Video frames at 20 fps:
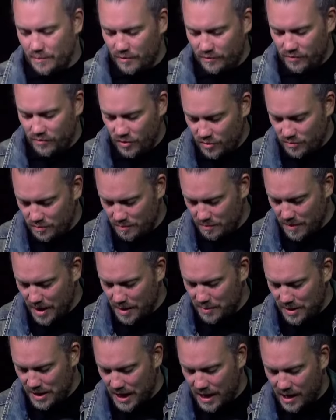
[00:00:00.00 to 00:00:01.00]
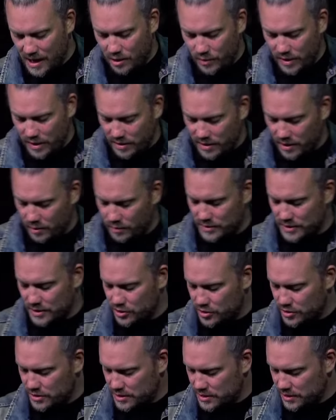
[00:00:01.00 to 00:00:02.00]
of you, maybe the Halloween thing was
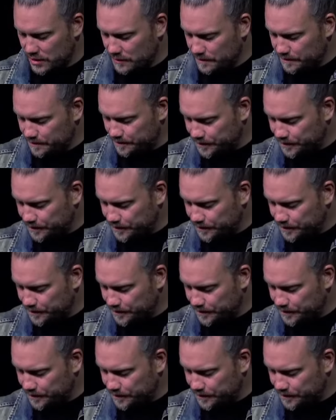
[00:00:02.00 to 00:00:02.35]
interesting,